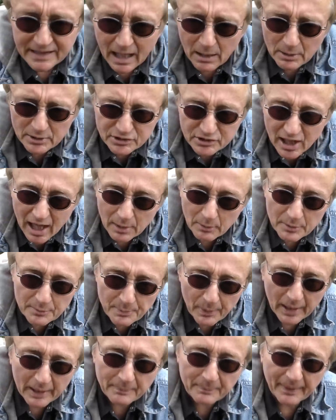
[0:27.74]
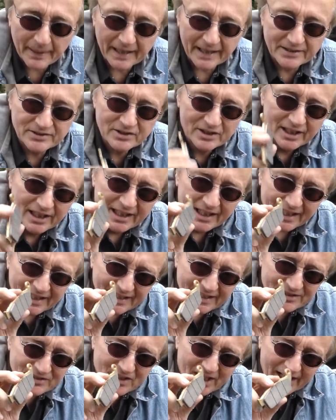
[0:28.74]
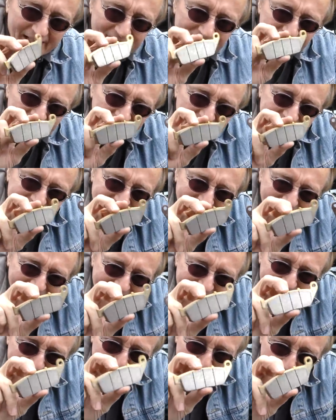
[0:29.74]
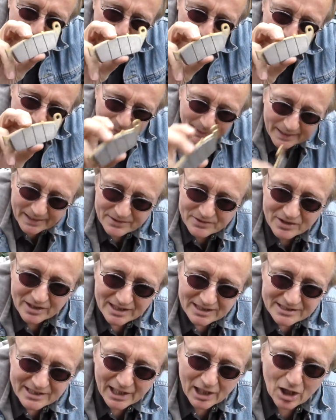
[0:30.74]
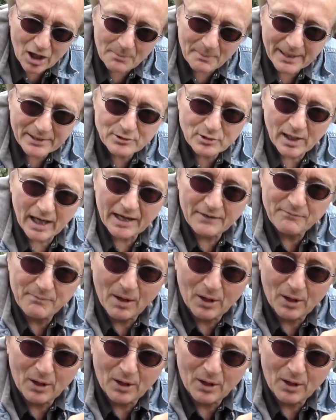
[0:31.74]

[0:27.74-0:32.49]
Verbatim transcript: Now we'll start with brake pads. In this case, tiny little brake pads. They go on my Triumph